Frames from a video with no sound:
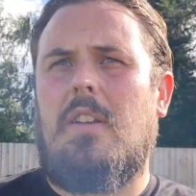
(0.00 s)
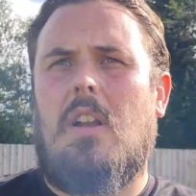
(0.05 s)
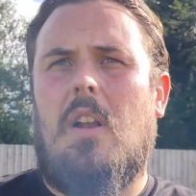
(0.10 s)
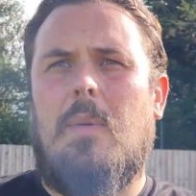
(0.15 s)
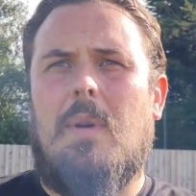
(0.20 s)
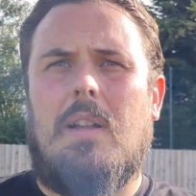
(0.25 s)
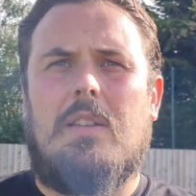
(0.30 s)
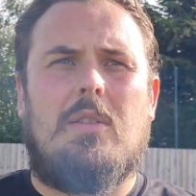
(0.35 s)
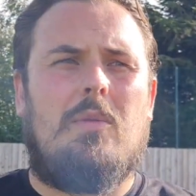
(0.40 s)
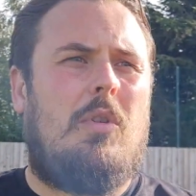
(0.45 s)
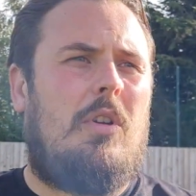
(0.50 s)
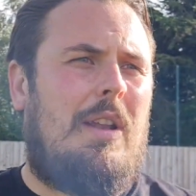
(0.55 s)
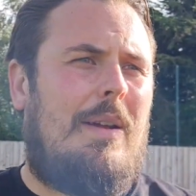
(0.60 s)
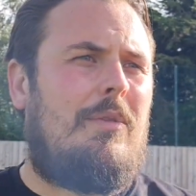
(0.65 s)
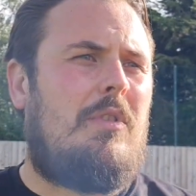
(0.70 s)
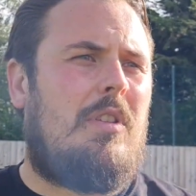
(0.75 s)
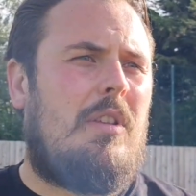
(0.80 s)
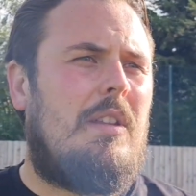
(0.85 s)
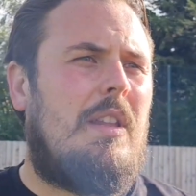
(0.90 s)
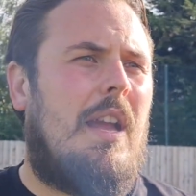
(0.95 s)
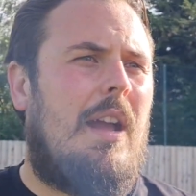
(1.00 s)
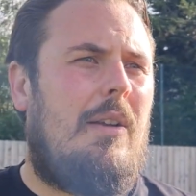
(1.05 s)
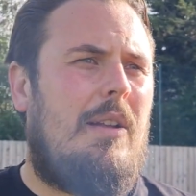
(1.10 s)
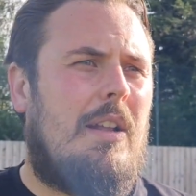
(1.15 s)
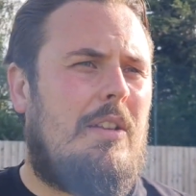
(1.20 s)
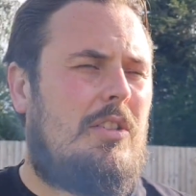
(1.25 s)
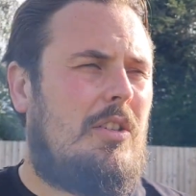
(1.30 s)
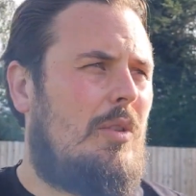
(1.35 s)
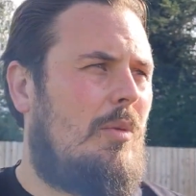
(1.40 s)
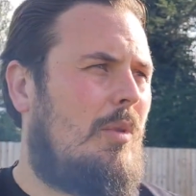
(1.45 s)
You know, we had to earn everything there and
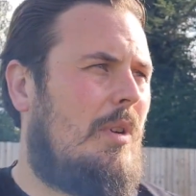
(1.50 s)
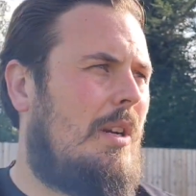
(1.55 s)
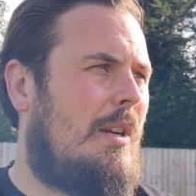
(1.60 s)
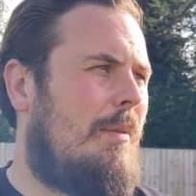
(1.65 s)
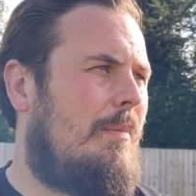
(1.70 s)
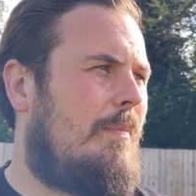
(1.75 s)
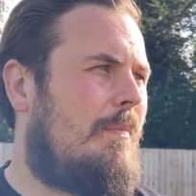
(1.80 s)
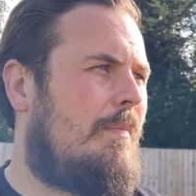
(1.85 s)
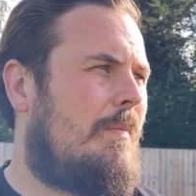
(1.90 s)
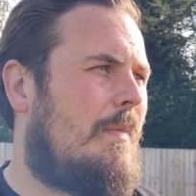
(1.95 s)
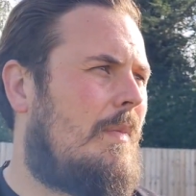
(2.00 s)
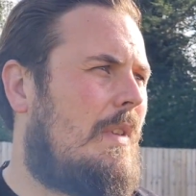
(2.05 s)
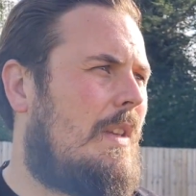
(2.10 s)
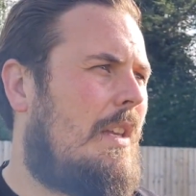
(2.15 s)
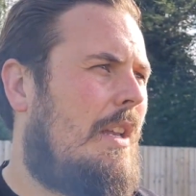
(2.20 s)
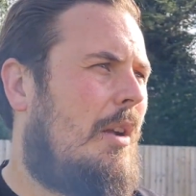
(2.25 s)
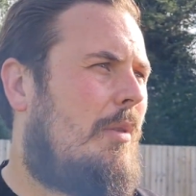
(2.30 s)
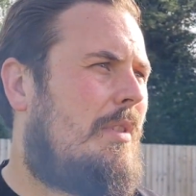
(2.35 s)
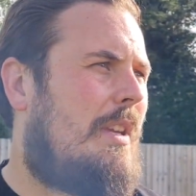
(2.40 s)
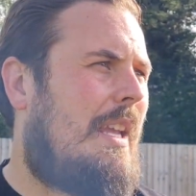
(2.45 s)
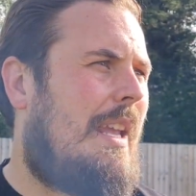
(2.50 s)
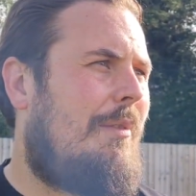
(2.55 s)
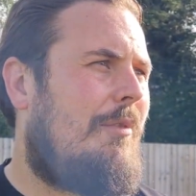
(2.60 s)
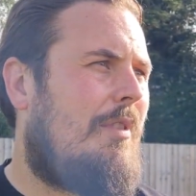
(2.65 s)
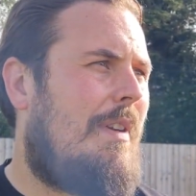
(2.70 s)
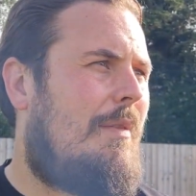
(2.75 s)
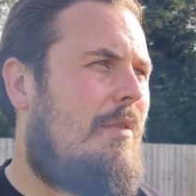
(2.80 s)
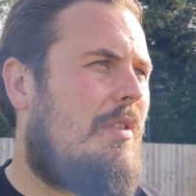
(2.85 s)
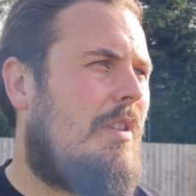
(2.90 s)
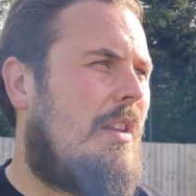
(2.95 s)
had to um, you know dig in
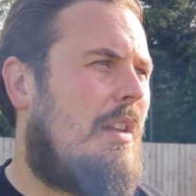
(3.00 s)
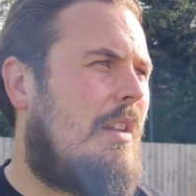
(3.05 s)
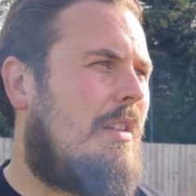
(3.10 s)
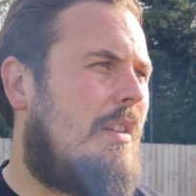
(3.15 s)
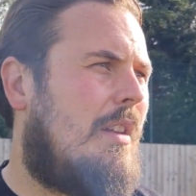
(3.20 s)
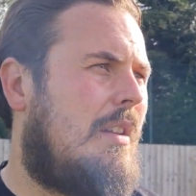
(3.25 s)
for everything and,